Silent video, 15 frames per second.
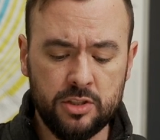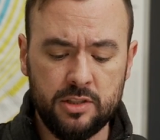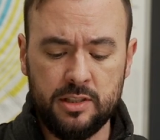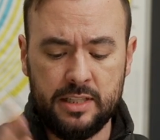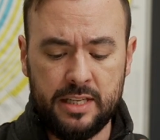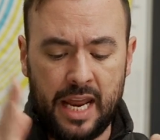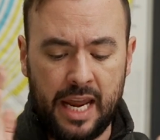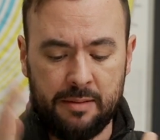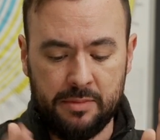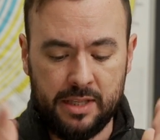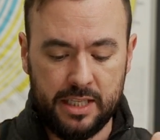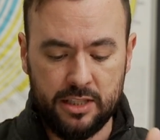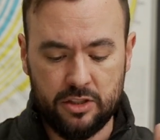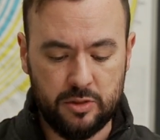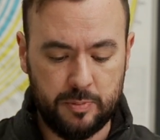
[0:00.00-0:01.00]
just name
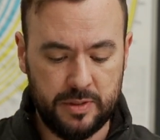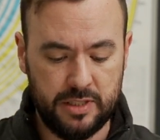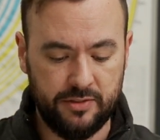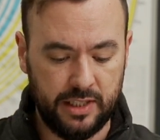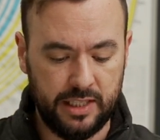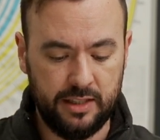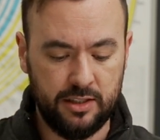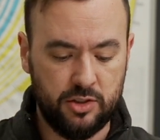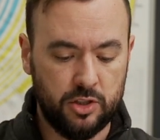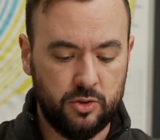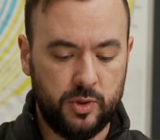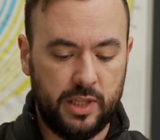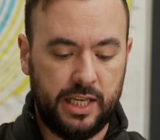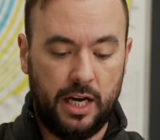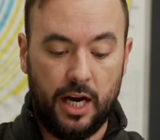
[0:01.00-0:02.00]
these specifically. He starts
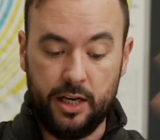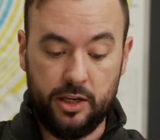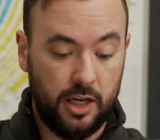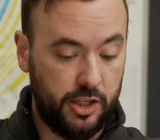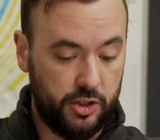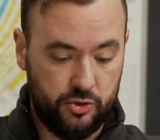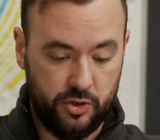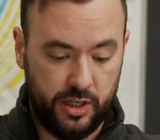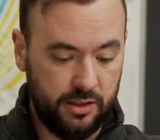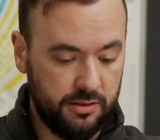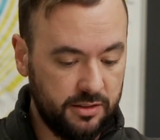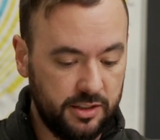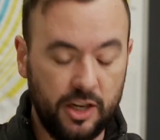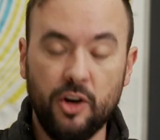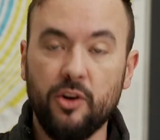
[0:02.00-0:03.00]
with like idolatry,
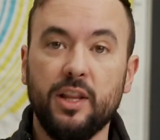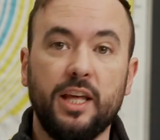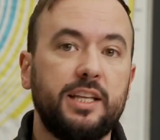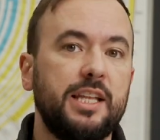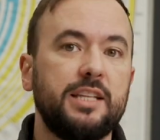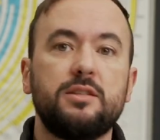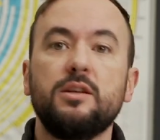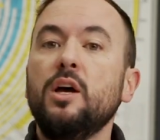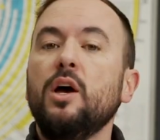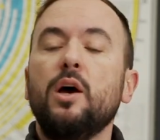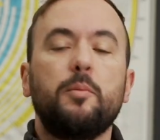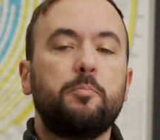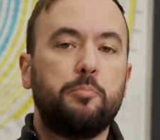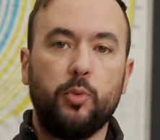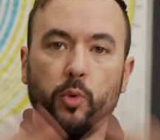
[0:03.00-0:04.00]
you know, like that's
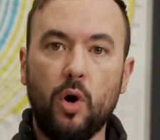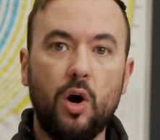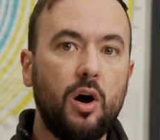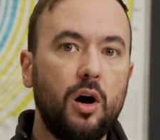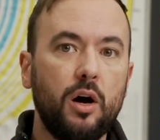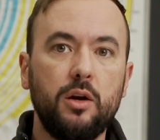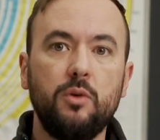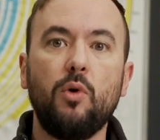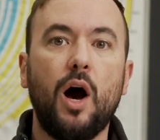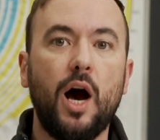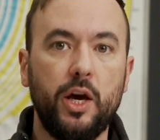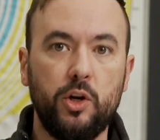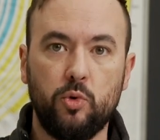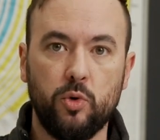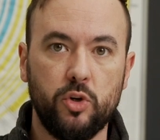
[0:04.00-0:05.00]
broad
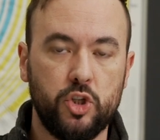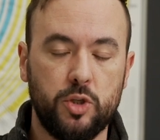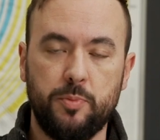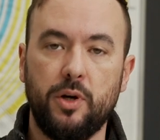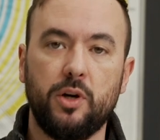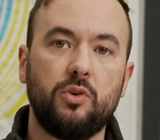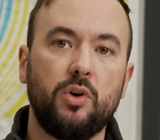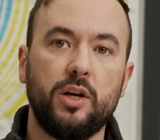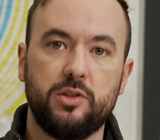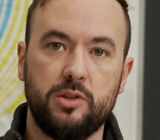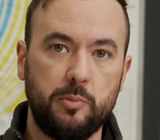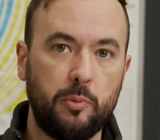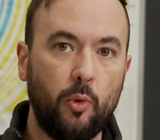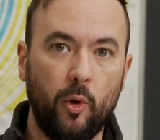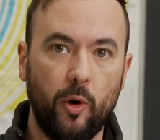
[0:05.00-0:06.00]
idol worship across
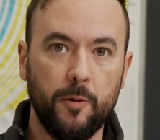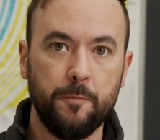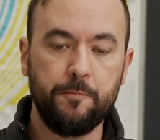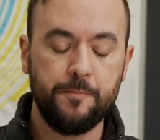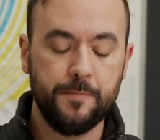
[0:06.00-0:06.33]
the board.